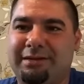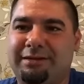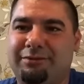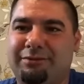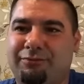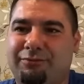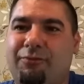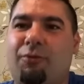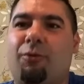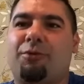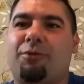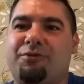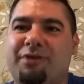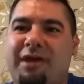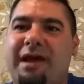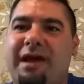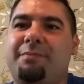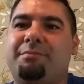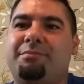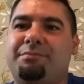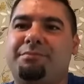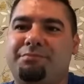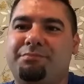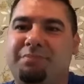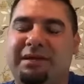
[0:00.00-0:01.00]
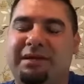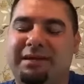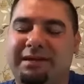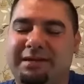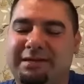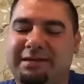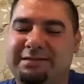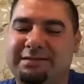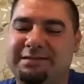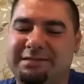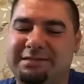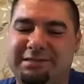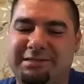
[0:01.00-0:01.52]
for them,
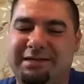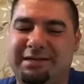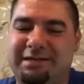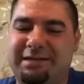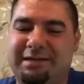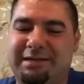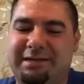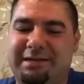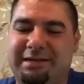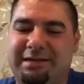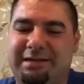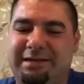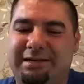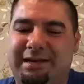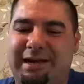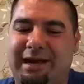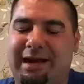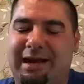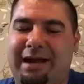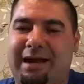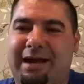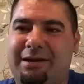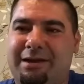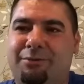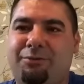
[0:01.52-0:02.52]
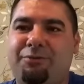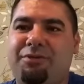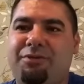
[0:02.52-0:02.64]
because I